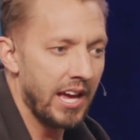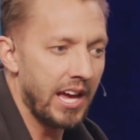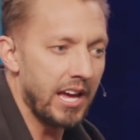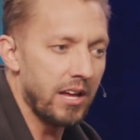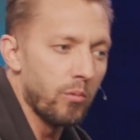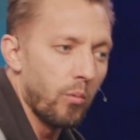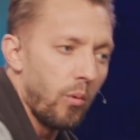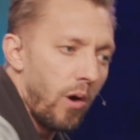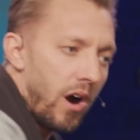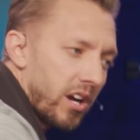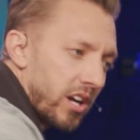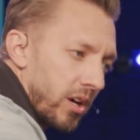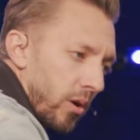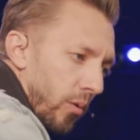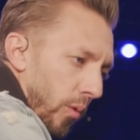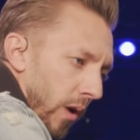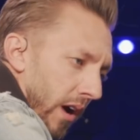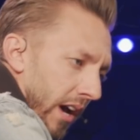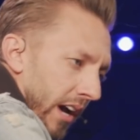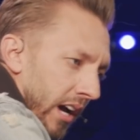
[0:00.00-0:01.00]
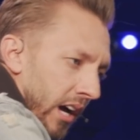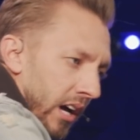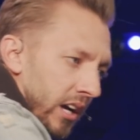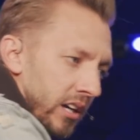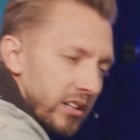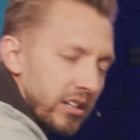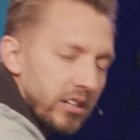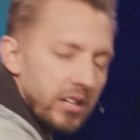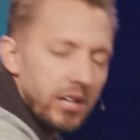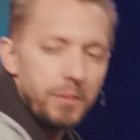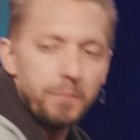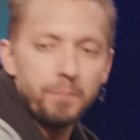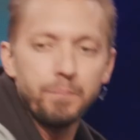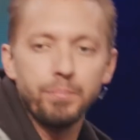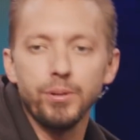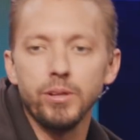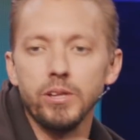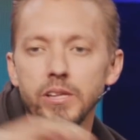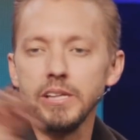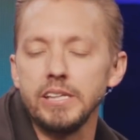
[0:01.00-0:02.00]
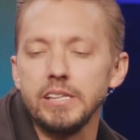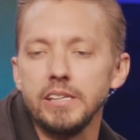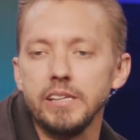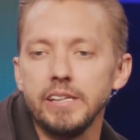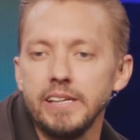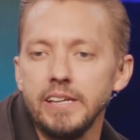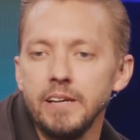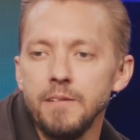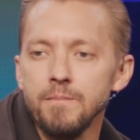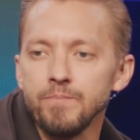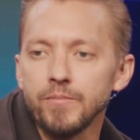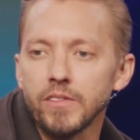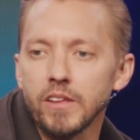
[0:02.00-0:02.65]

and walk away completely